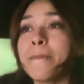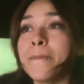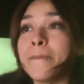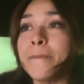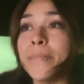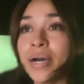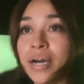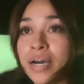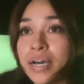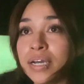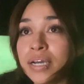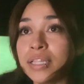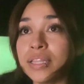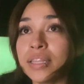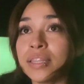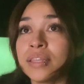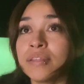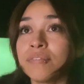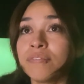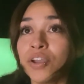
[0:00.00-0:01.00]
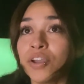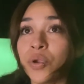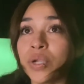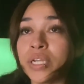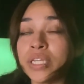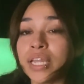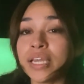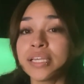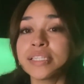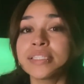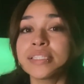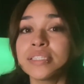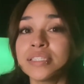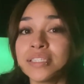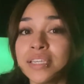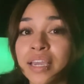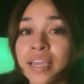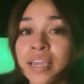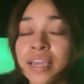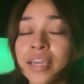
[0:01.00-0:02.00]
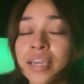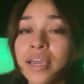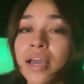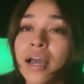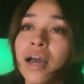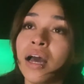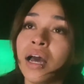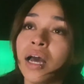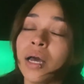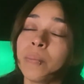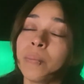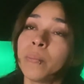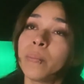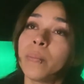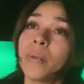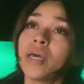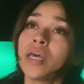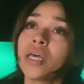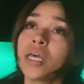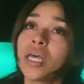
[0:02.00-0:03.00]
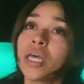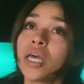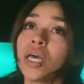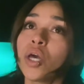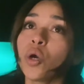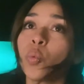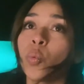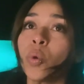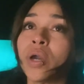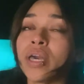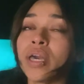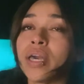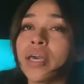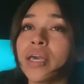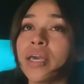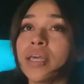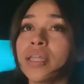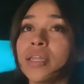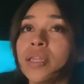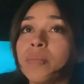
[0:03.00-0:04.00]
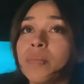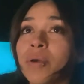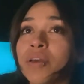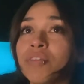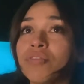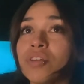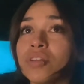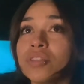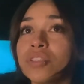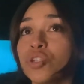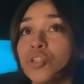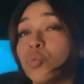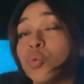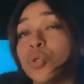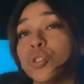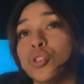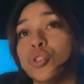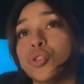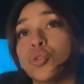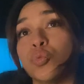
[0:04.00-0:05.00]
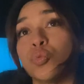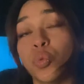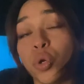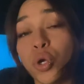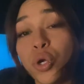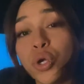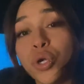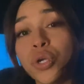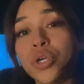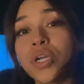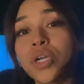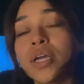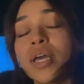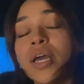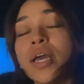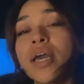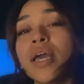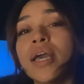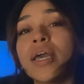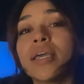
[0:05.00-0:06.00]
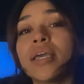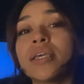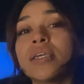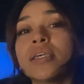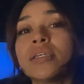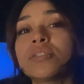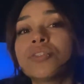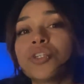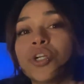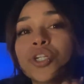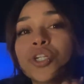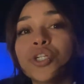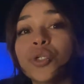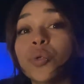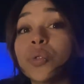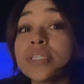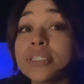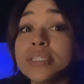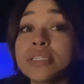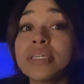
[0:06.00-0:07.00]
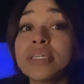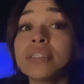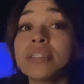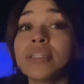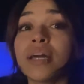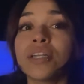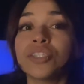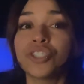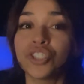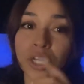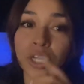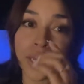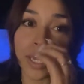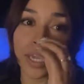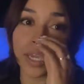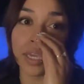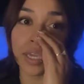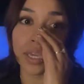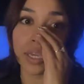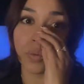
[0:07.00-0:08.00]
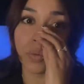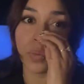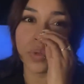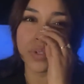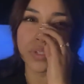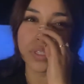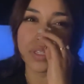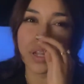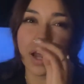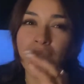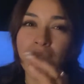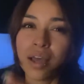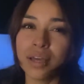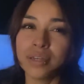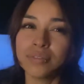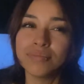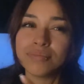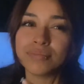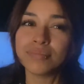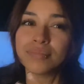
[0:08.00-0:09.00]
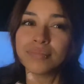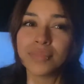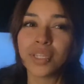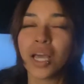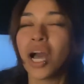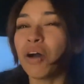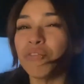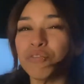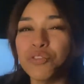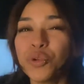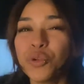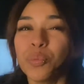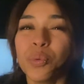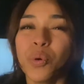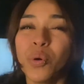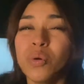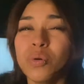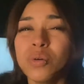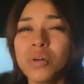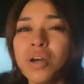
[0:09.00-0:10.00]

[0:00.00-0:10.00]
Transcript: But the very next day, when my fiance went to work, he started noticing that Jay was not comfortable.